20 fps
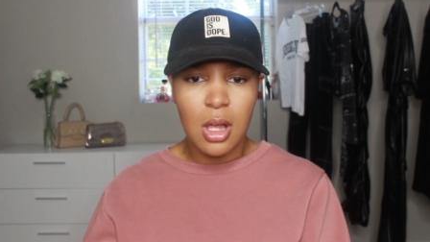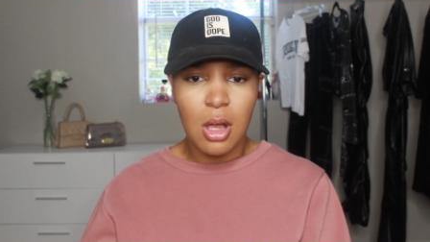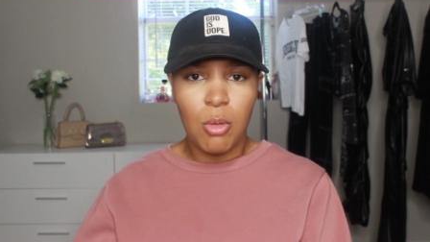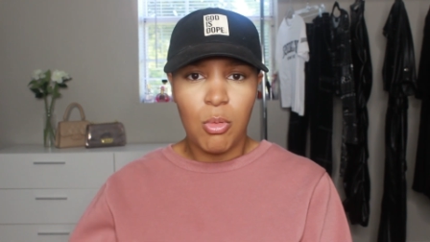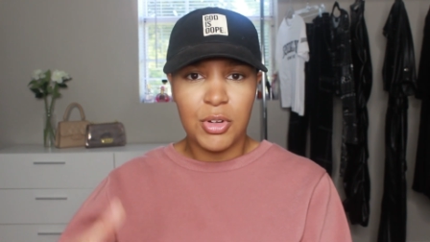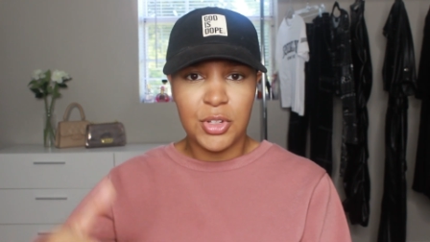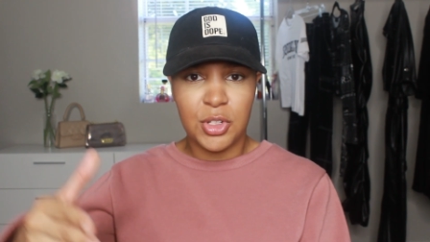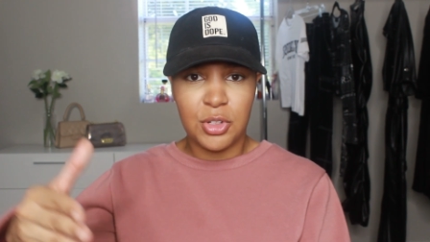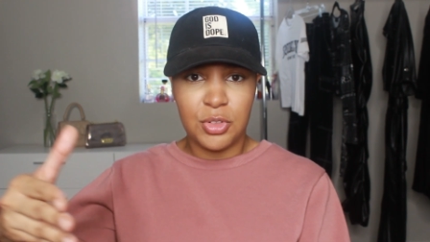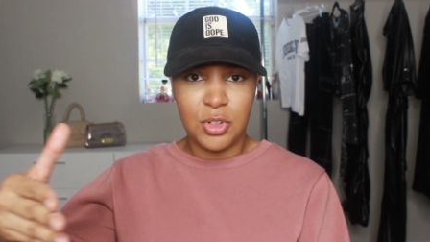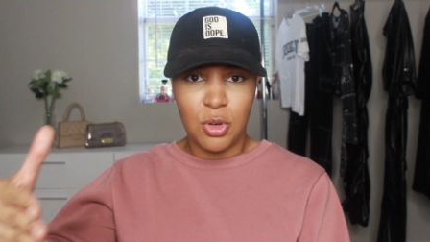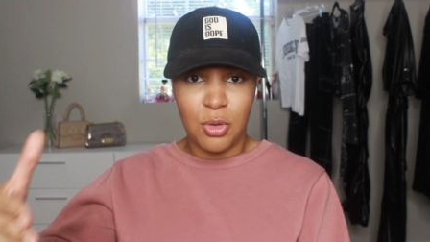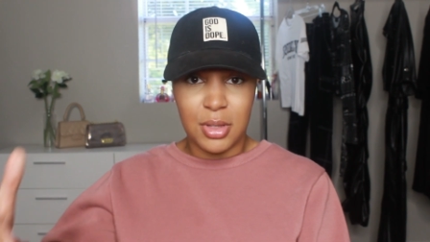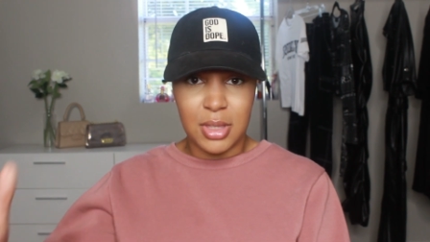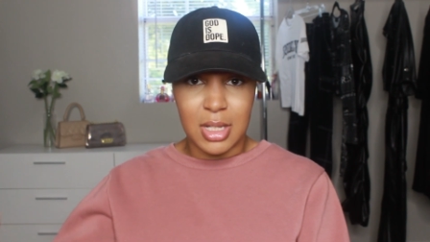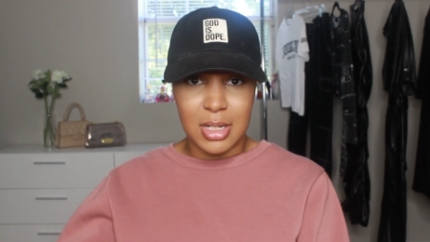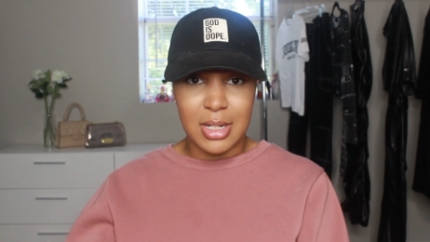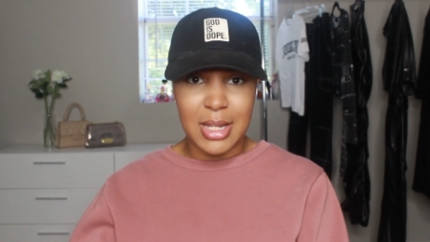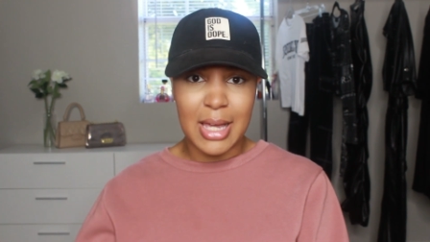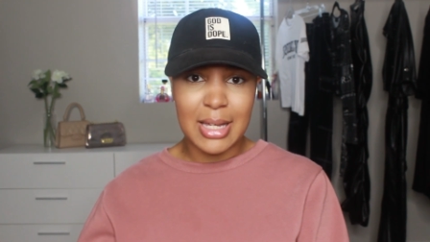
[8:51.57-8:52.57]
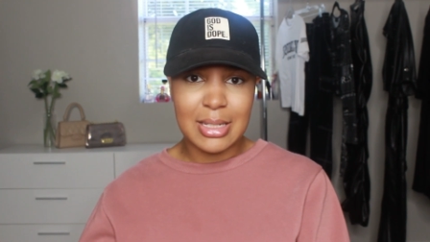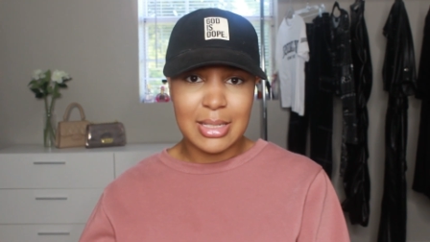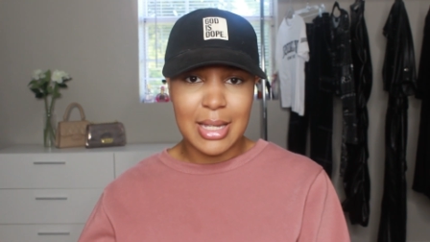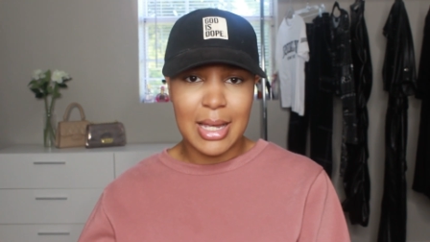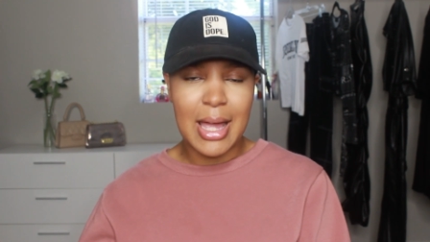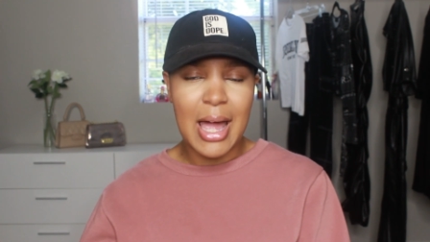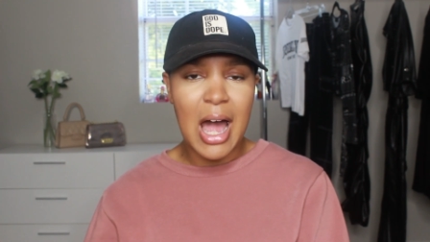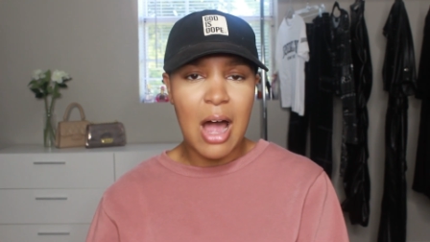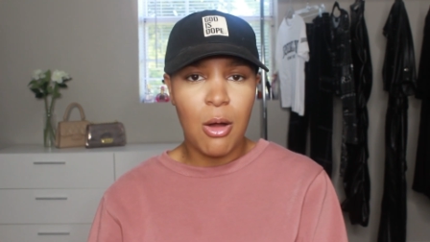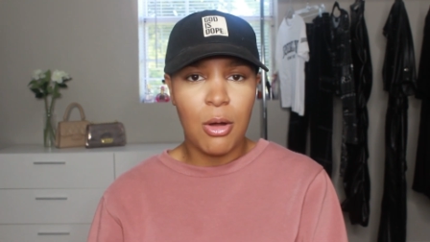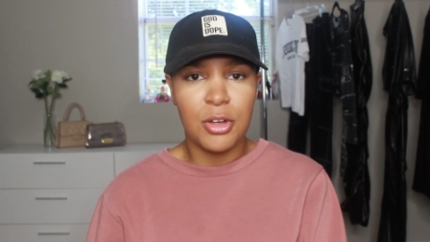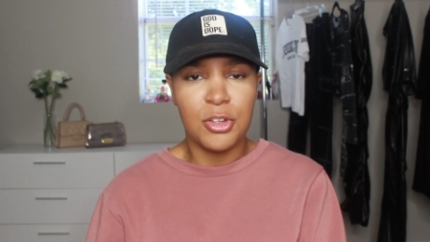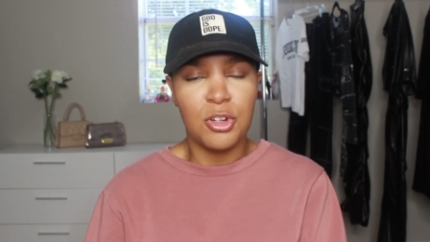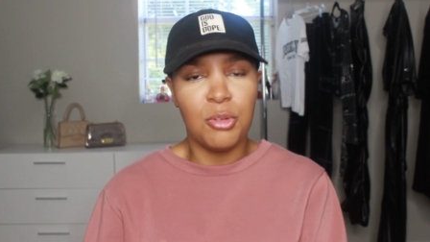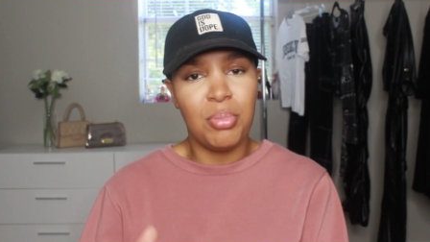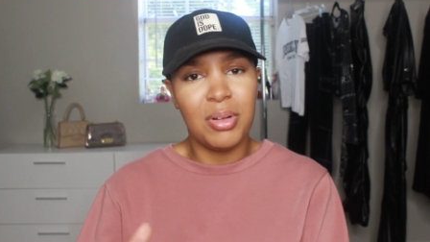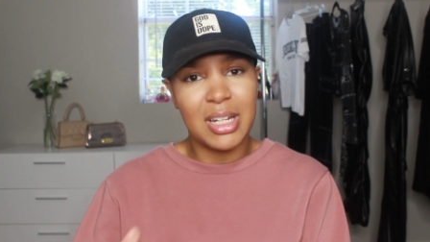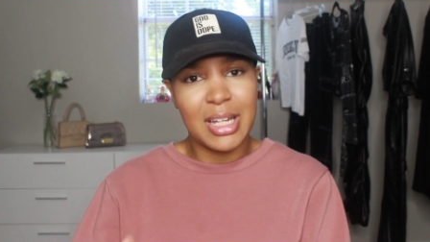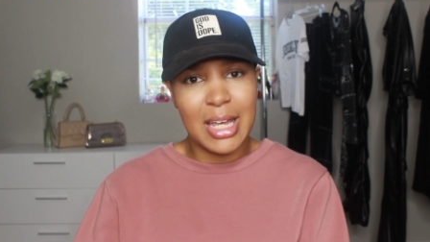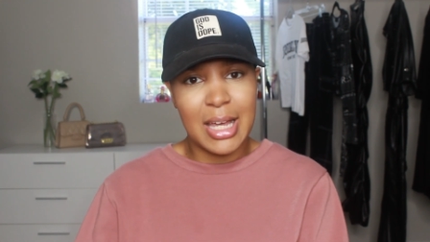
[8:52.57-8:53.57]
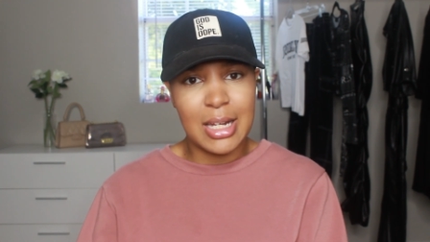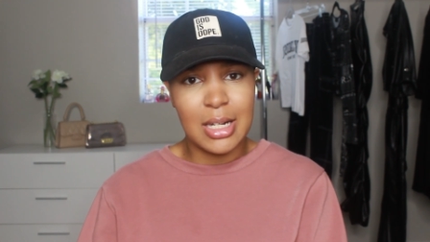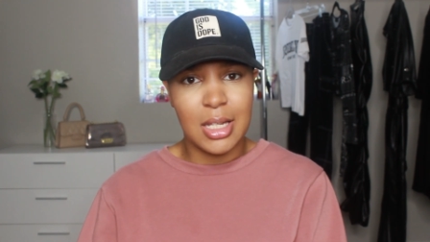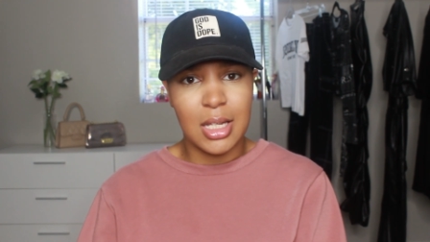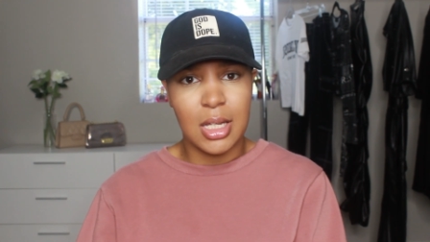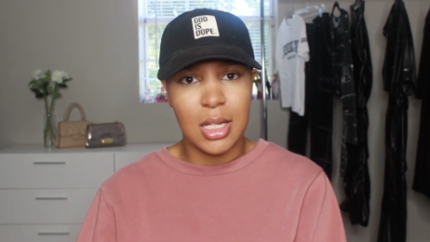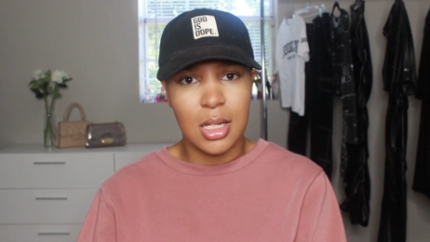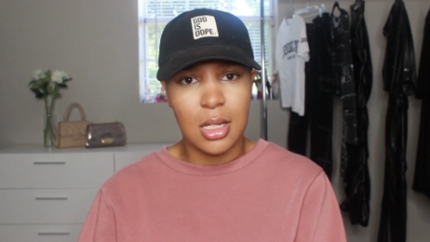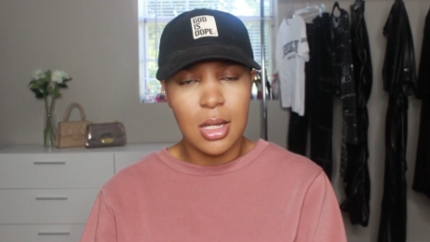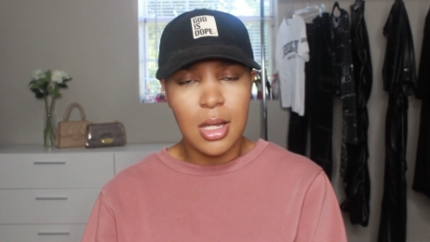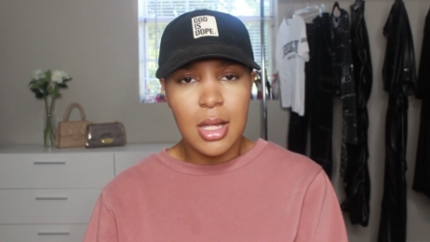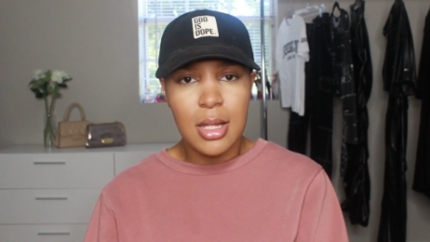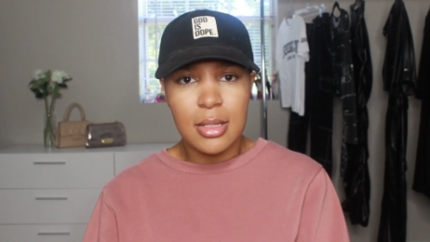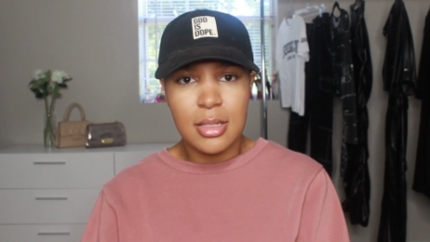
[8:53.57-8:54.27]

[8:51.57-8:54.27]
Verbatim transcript: what you're doing the next day, how are you planning